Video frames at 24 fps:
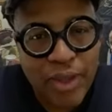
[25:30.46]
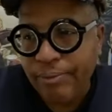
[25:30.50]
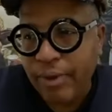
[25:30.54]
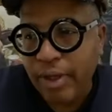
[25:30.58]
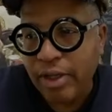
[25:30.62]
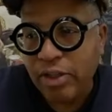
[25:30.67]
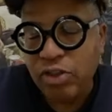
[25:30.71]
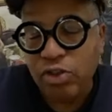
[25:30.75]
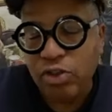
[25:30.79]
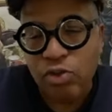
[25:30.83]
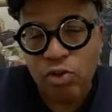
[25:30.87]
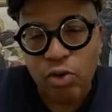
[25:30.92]

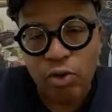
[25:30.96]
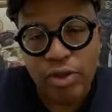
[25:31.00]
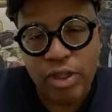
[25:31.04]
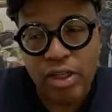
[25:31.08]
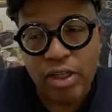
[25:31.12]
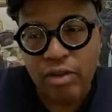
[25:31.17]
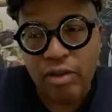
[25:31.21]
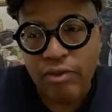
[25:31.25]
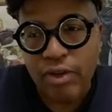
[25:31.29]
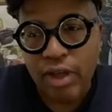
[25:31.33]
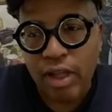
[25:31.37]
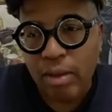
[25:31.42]
That's growth
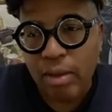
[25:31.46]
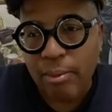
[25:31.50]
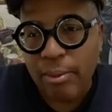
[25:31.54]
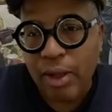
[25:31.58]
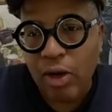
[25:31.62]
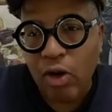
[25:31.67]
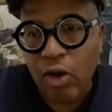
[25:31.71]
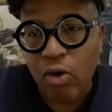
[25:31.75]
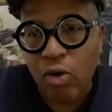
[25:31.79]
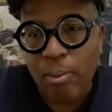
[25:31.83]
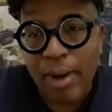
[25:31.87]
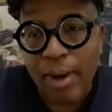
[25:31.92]
and
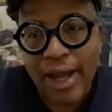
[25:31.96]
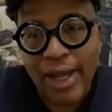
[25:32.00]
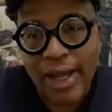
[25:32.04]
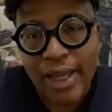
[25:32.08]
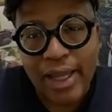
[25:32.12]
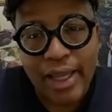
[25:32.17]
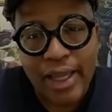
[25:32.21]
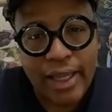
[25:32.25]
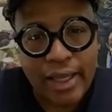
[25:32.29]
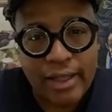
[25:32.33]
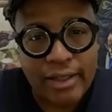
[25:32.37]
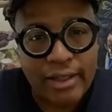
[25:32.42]
development on my
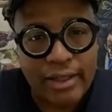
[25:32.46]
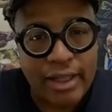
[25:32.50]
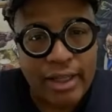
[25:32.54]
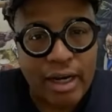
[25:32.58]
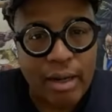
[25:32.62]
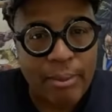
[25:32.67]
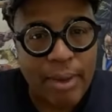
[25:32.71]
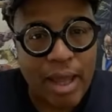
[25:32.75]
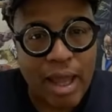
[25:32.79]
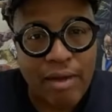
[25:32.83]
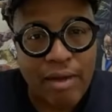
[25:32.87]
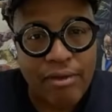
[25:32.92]
end that
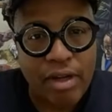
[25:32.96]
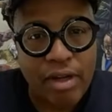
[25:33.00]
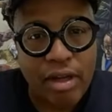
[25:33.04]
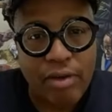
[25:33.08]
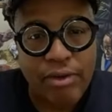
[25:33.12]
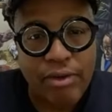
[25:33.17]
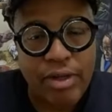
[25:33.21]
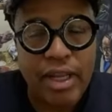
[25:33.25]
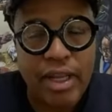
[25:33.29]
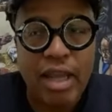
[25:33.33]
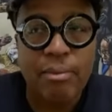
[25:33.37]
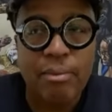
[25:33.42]
I'm having
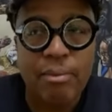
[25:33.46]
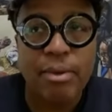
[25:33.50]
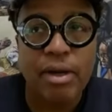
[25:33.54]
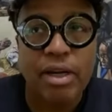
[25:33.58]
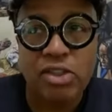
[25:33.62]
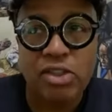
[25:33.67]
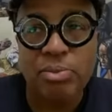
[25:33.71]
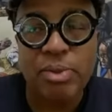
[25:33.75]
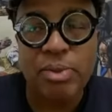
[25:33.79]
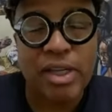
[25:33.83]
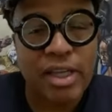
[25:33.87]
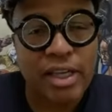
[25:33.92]
every day, but
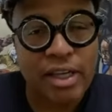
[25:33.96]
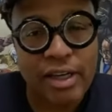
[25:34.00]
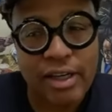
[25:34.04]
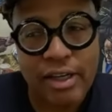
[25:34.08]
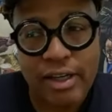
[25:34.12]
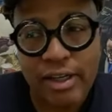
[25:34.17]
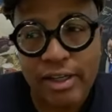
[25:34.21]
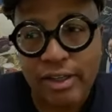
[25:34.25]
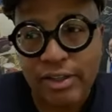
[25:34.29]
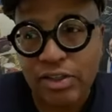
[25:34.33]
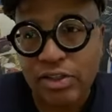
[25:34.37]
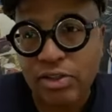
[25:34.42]
it's
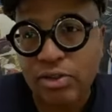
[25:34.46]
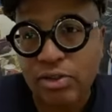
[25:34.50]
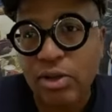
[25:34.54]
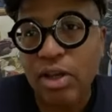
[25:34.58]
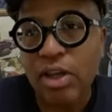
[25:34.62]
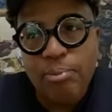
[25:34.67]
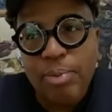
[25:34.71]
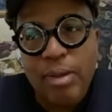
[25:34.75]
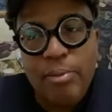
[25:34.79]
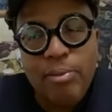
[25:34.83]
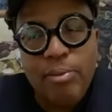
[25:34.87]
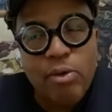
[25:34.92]
because
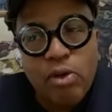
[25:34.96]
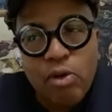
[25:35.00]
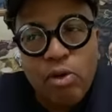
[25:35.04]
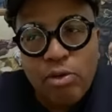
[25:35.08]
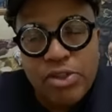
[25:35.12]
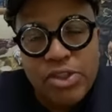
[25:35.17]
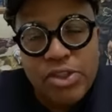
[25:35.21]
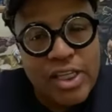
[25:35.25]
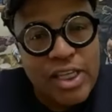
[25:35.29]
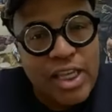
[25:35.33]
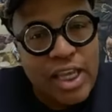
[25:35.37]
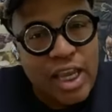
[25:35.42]
people
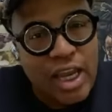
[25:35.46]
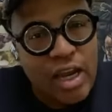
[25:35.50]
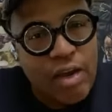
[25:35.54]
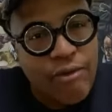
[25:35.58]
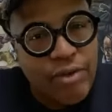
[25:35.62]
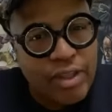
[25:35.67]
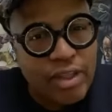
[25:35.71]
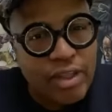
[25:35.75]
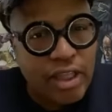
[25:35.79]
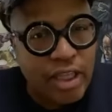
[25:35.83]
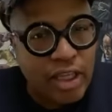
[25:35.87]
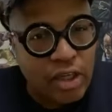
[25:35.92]
don't see
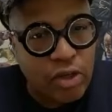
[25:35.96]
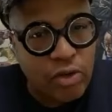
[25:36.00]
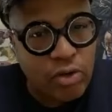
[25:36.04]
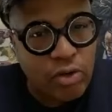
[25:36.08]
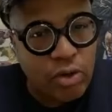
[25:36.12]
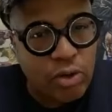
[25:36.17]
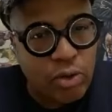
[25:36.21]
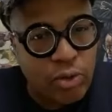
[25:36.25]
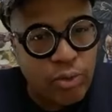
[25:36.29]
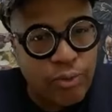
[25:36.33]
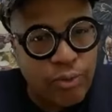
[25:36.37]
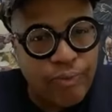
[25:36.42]
everything you
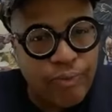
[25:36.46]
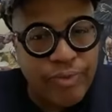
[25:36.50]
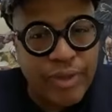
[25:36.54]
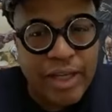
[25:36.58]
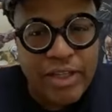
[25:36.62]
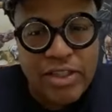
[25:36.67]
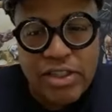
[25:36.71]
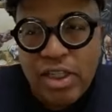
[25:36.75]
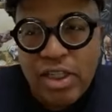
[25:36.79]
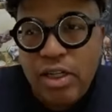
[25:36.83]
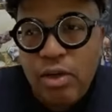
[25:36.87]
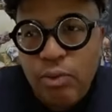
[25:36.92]
do.
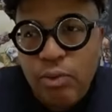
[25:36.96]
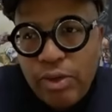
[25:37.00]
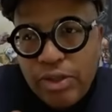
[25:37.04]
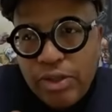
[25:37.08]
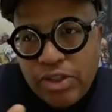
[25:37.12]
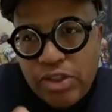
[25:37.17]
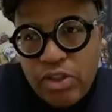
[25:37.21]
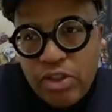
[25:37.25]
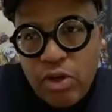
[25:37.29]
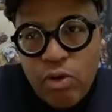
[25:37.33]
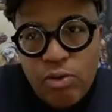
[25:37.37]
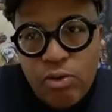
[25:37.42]
They see the
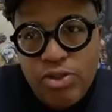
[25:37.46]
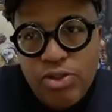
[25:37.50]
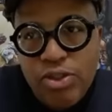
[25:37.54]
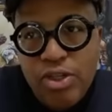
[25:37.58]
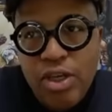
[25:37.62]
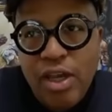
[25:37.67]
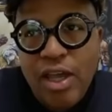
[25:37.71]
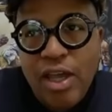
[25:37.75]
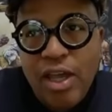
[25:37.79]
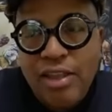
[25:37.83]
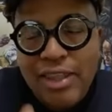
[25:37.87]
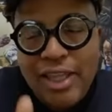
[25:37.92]
results.
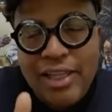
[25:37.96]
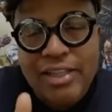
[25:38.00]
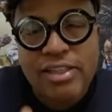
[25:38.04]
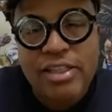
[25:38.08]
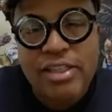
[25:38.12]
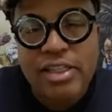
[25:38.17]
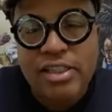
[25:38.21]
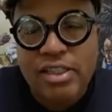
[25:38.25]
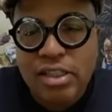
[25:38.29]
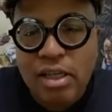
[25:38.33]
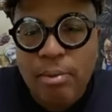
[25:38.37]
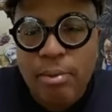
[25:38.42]
They
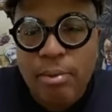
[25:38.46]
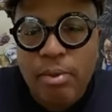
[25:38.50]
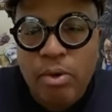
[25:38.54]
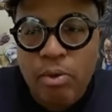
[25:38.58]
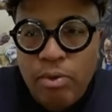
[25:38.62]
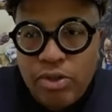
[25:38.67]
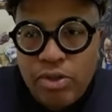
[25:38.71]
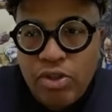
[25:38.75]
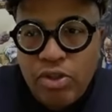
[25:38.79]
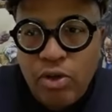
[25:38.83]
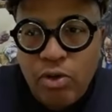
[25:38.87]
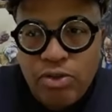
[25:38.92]
see some of the
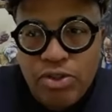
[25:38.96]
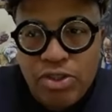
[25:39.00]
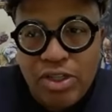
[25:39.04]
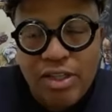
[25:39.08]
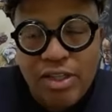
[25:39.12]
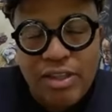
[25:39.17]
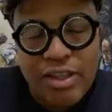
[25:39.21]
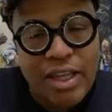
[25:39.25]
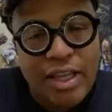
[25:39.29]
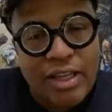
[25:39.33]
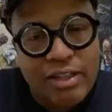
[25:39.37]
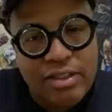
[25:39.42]
results of
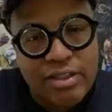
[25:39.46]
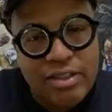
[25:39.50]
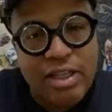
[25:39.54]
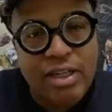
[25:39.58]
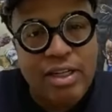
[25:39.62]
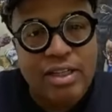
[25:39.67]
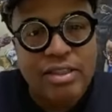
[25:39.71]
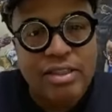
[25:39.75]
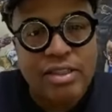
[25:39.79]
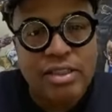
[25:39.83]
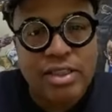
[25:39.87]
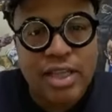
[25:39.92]
the things that
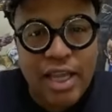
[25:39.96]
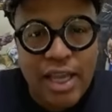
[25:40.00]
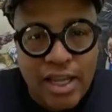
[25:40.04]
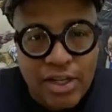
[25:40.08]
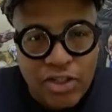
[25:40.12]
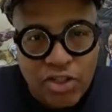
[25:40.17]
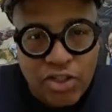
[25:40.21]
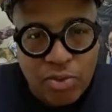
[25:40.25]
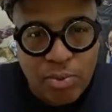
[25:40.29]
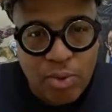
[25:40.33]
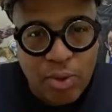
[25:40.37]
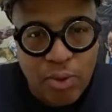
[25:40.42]
are
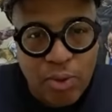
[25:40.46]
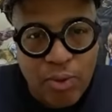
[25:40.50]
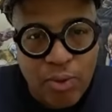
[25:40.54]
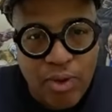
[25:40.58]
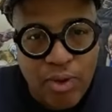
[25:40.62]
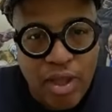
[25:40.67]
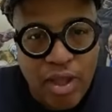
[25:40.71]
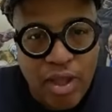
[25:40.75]
tangible.